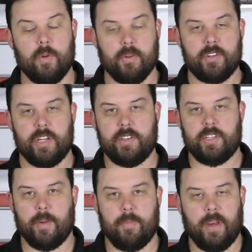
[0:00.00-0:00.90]
We appreciate you
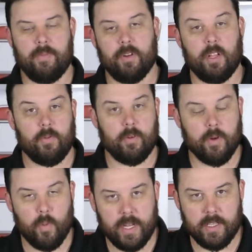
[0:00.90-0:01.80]
stopping by for another one of
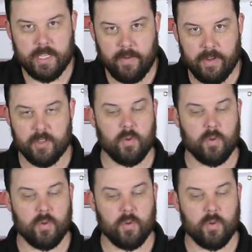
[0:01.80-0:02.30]
our weekly tech videos.